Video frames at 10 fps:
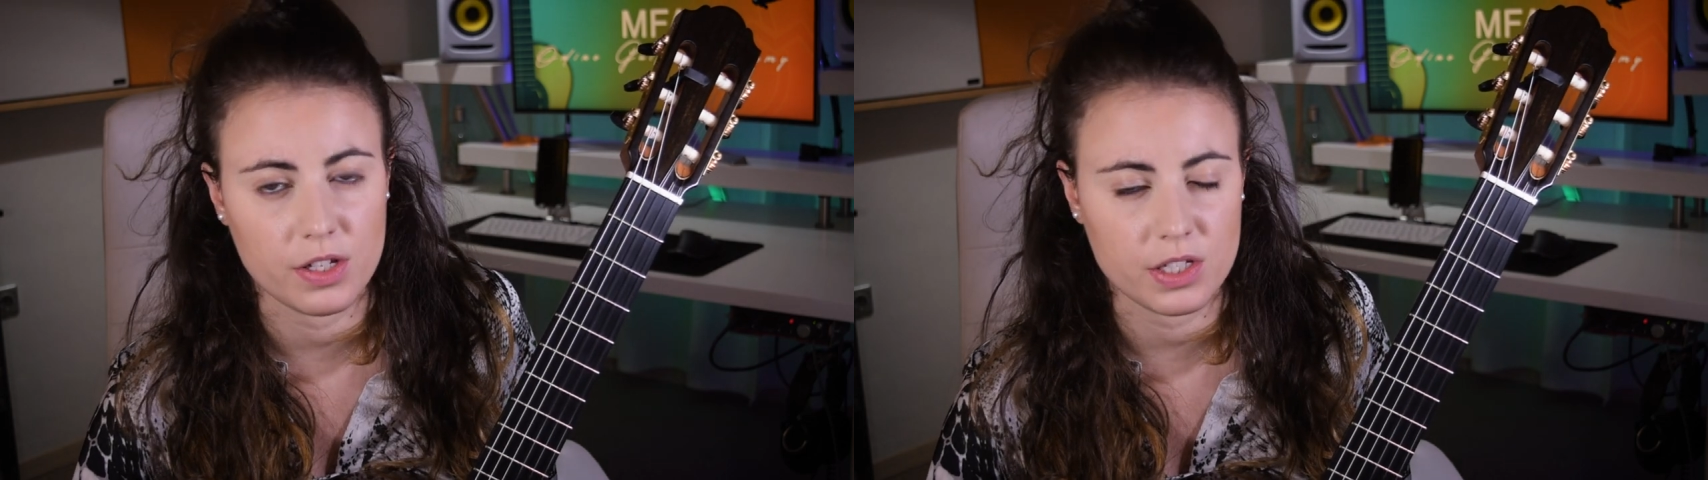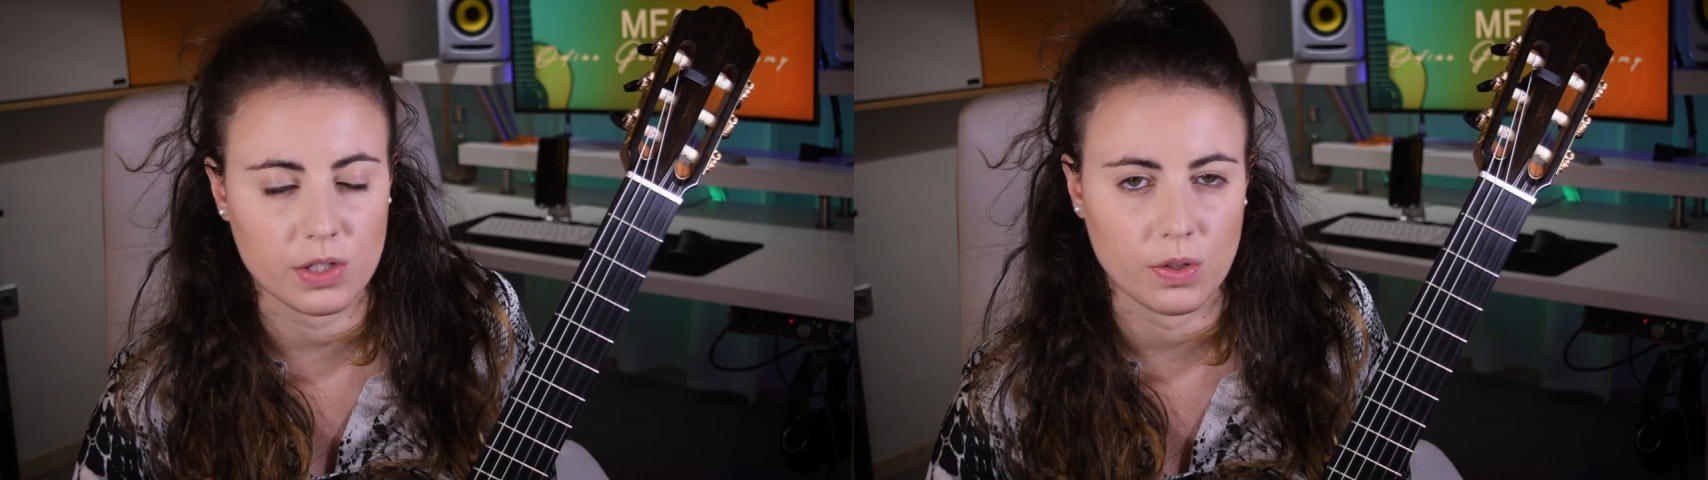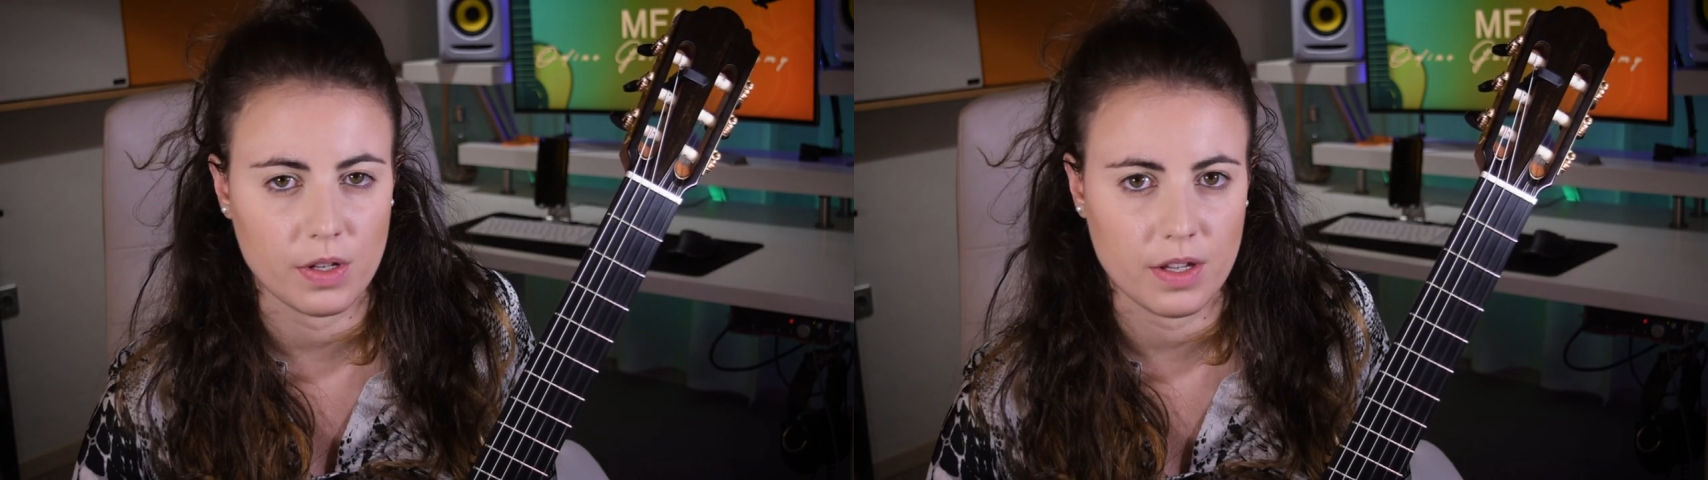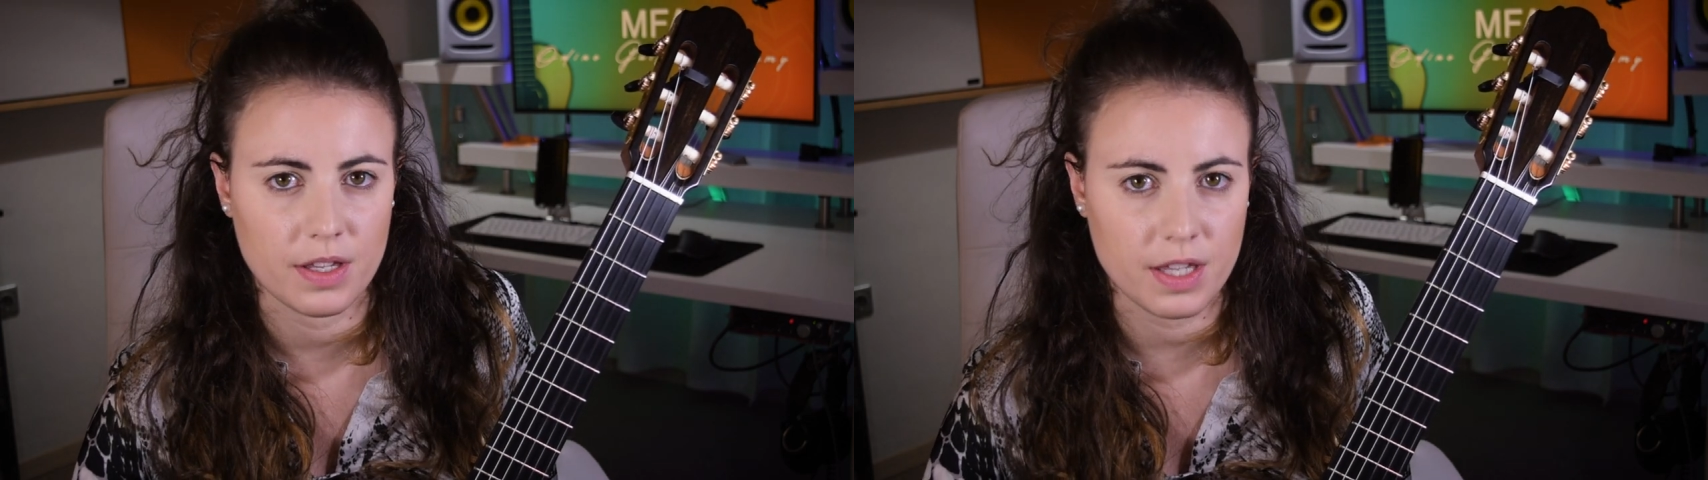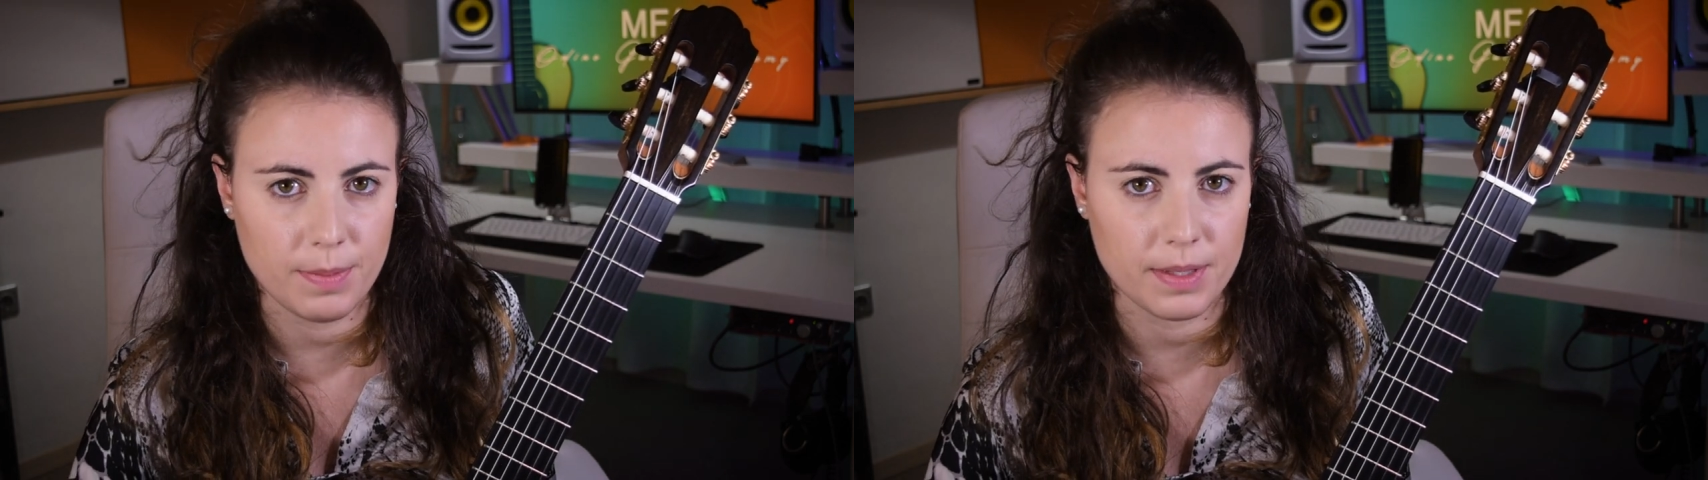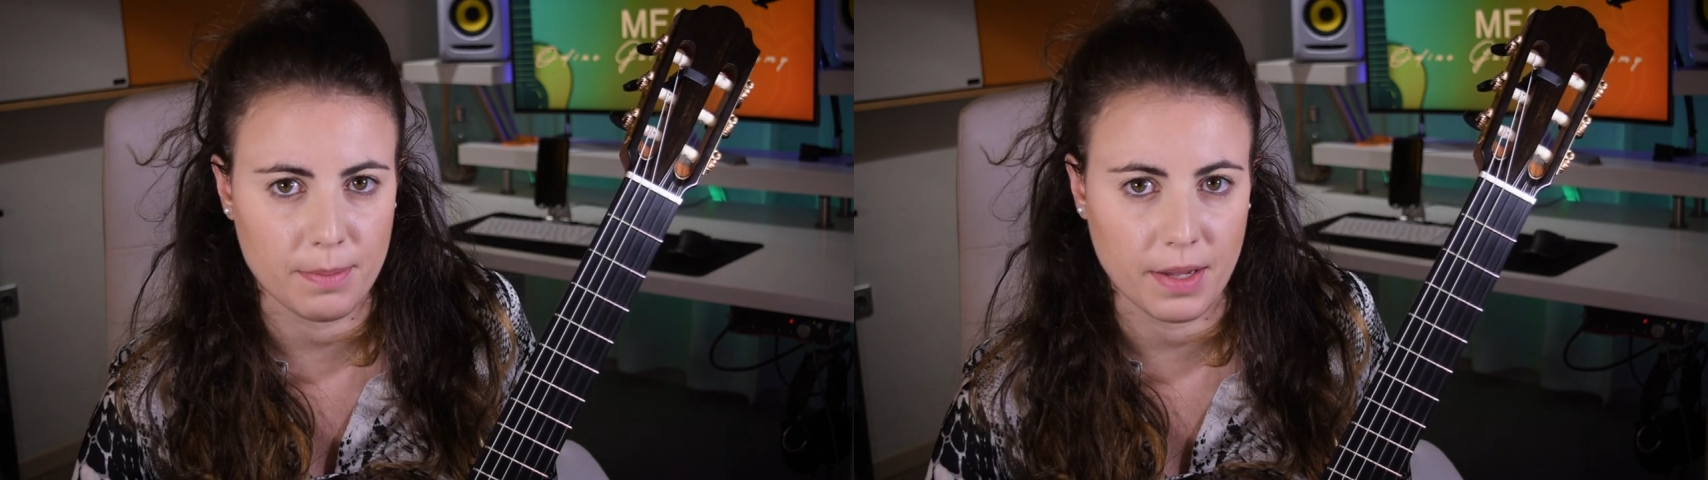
so keep it in